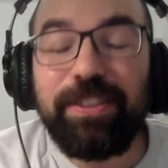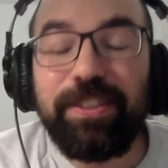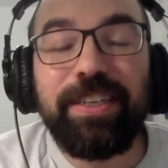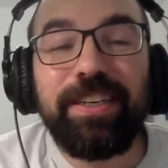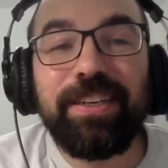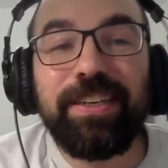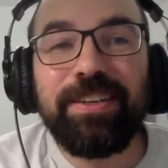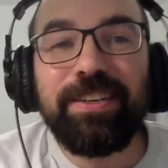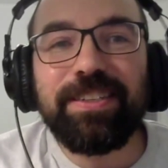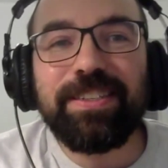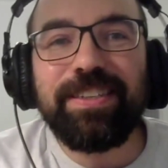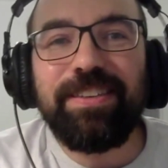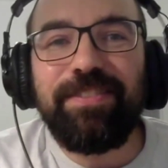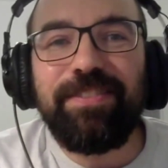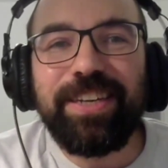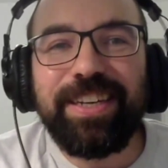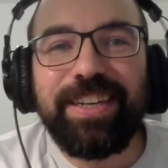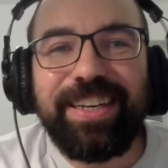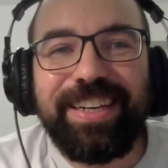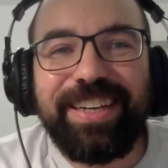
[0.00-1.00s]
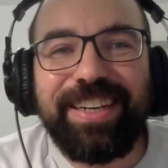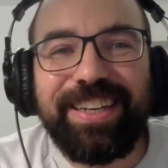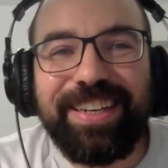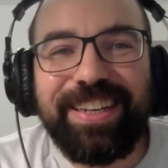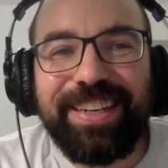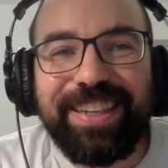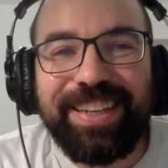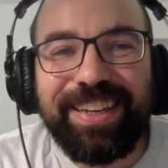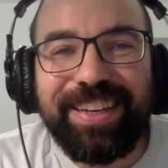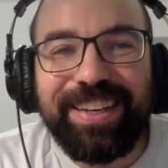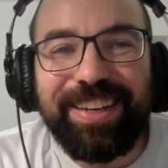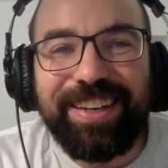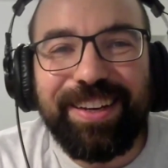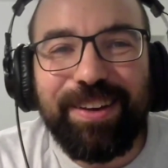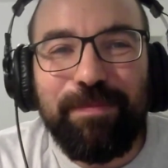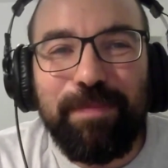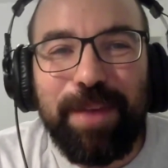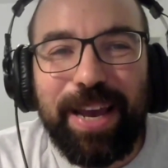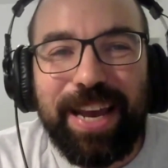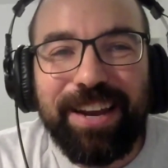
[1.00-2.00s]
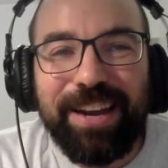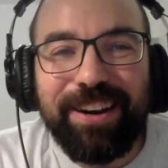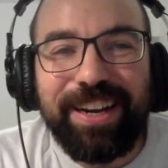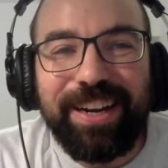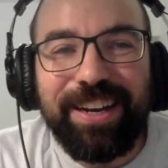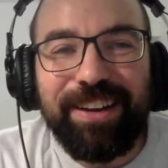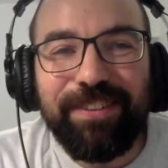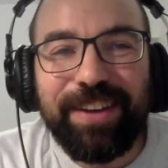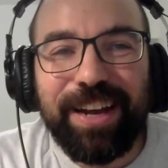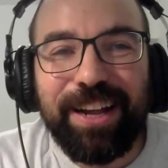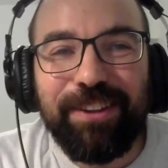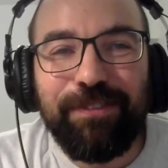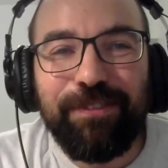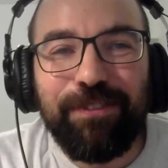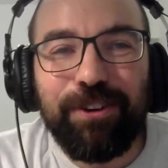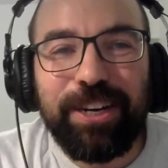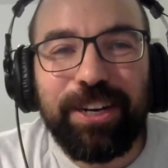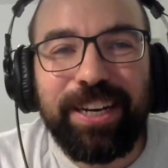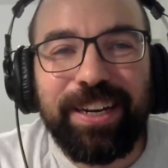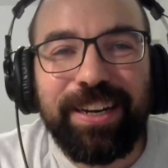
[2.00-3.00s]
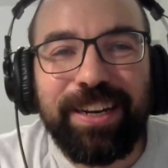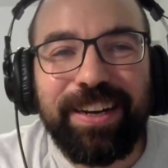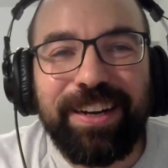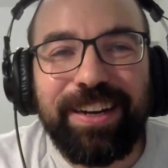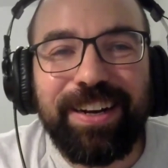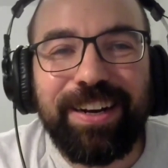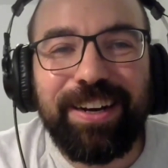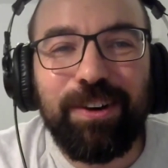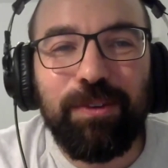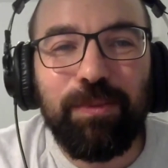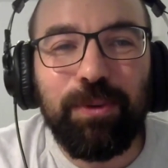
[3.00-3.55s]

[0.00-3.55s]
15 years living in the Bay Area, California,